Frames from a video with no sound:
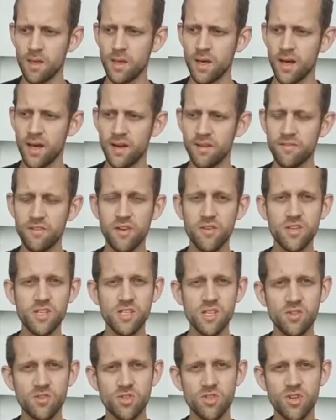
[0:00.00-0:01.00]
And if there is
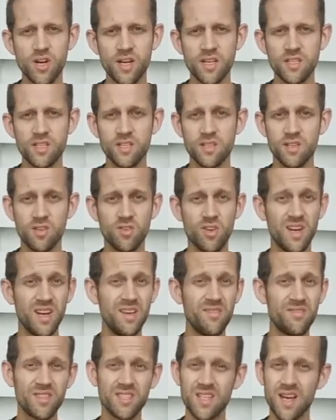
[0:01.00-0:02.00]
no stress, you can
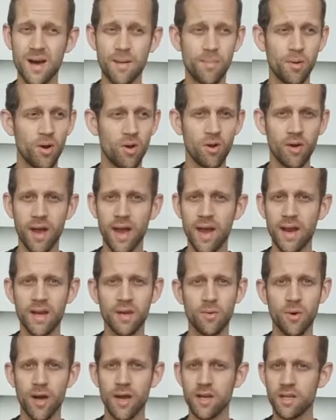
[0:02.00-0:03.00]
even tap along
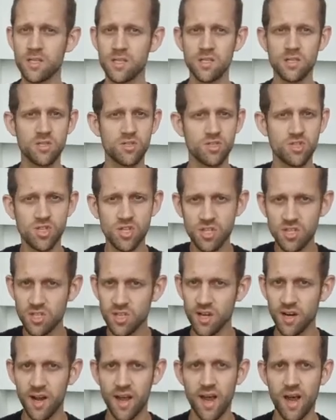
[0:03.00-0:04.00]
anyway, because it's just
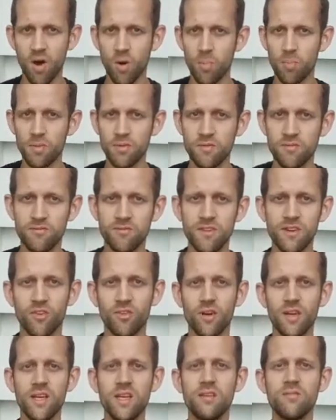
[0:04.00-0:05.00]
going to help you feel
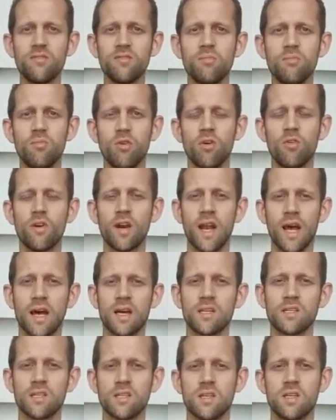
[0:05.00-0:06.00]
even more
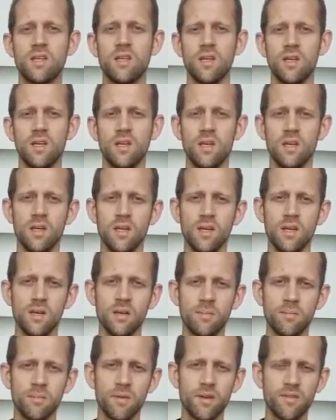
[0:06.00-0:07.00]
relaxed.
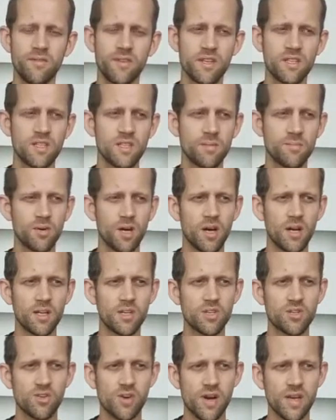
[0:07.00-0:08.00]
But if there's some kind of
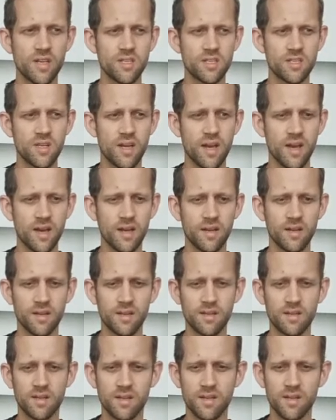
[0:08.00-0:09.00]
stress, and
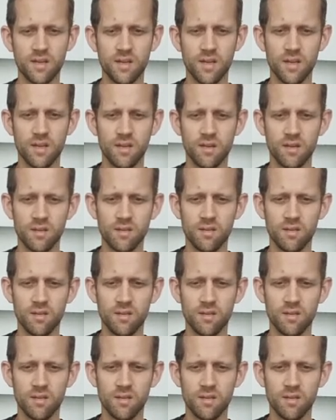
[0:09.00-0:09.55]
I can